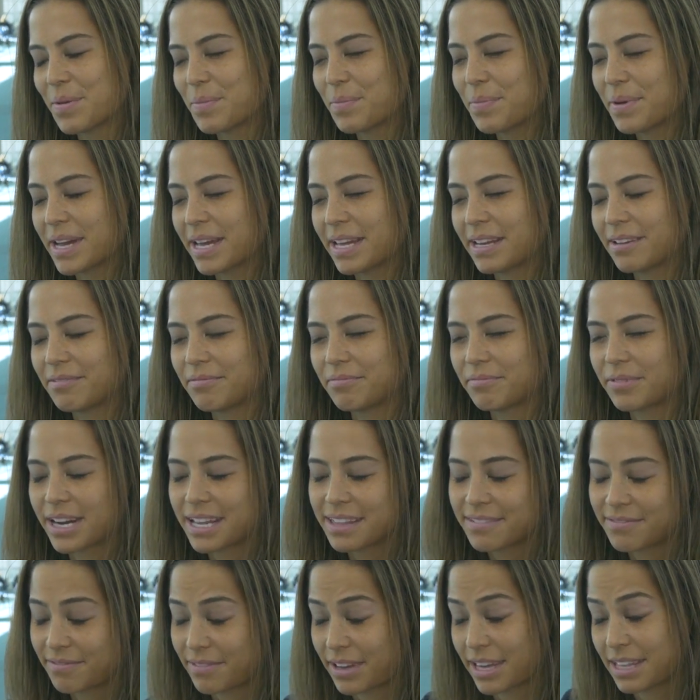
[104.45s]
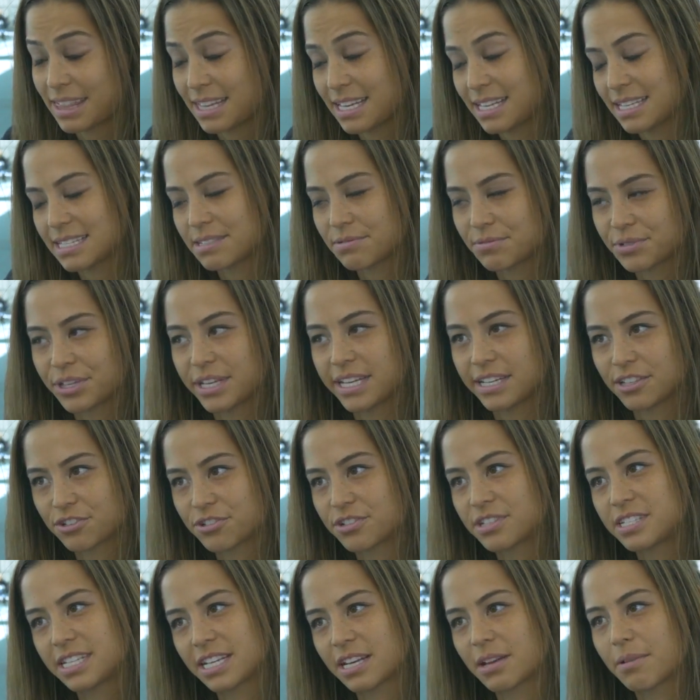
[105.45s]
But what I think is really
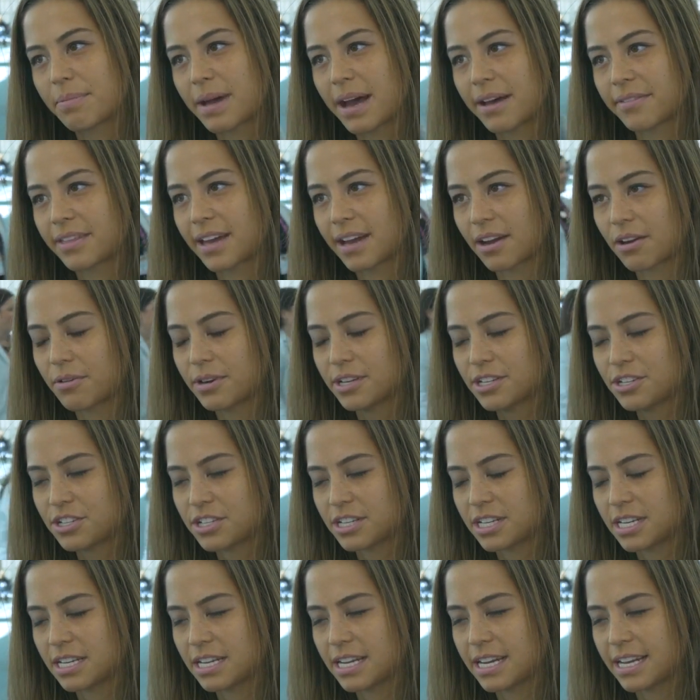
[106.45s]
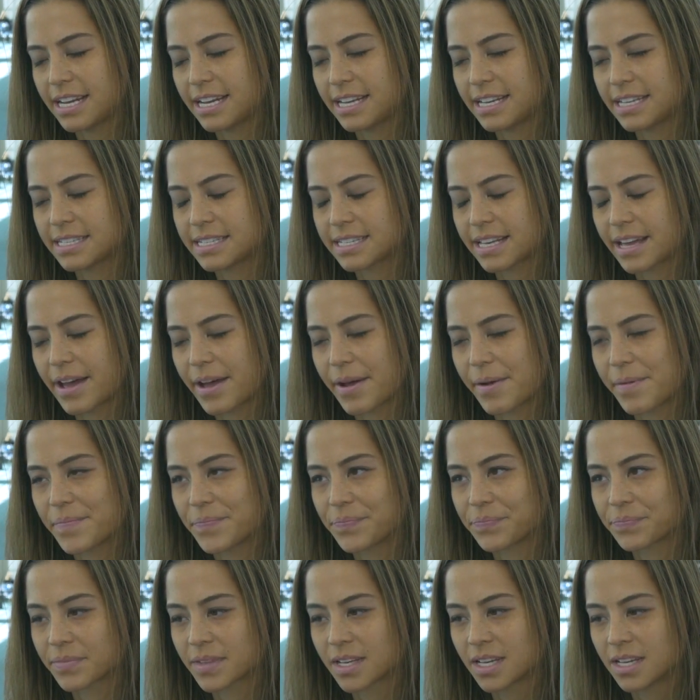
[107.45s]
interesting about that question is
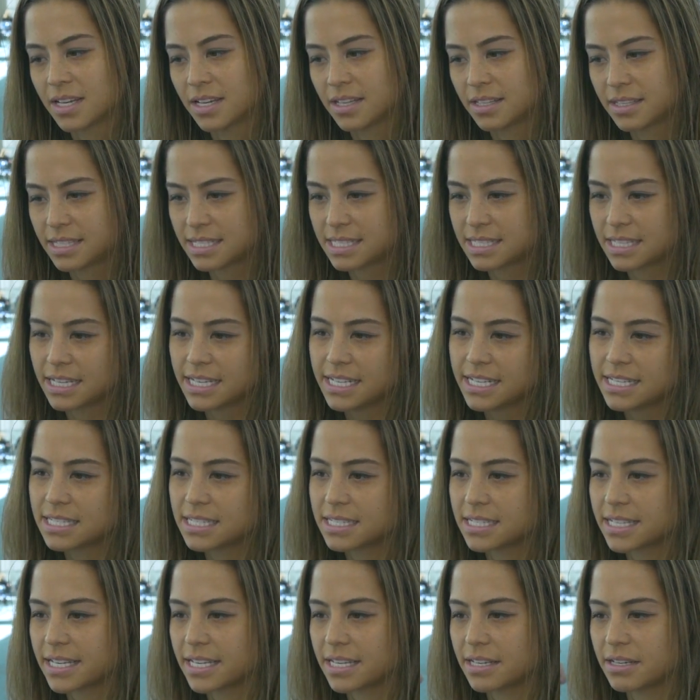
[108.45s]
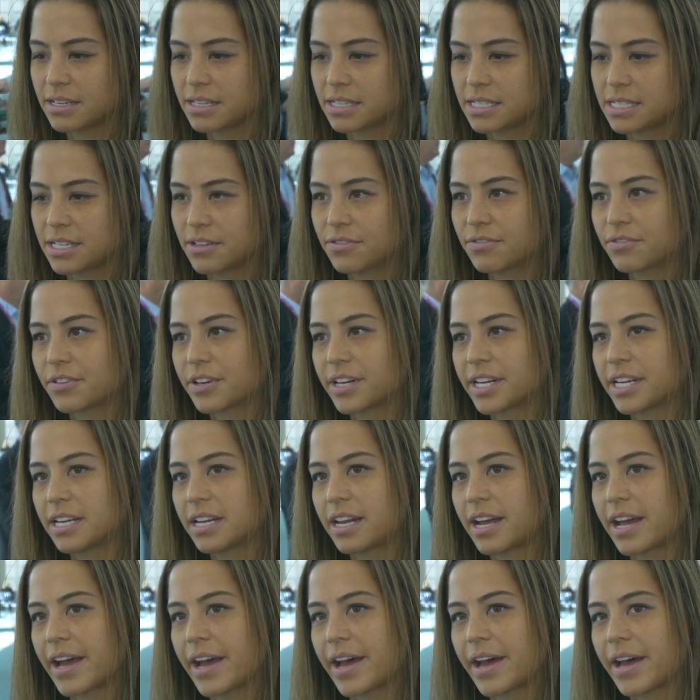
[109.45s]
the studies did
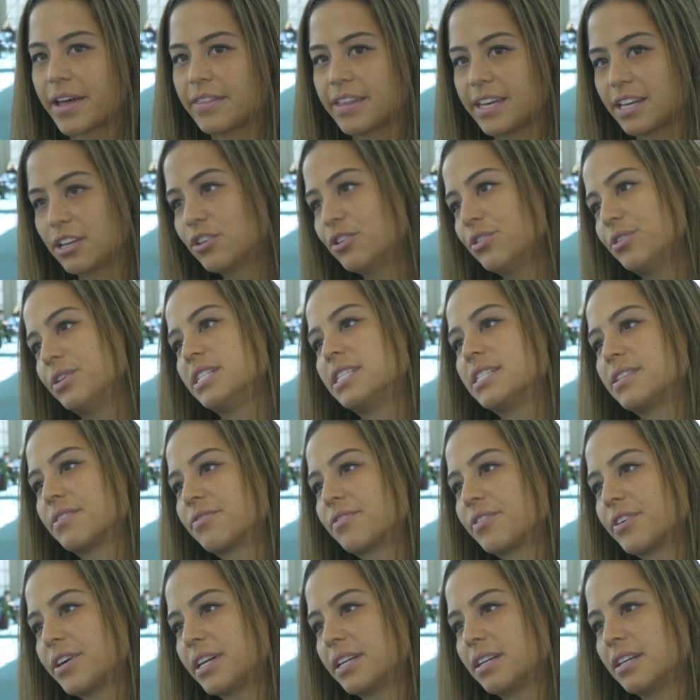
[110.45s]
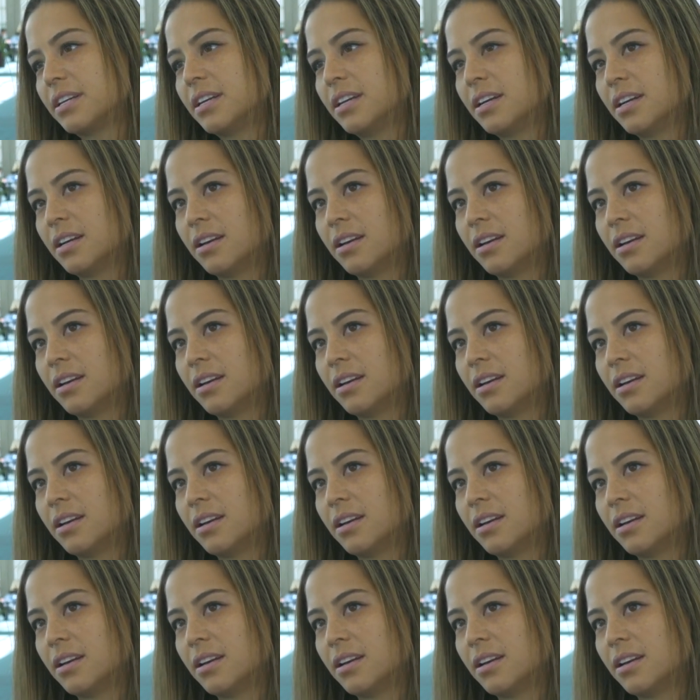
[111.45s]
different, they included different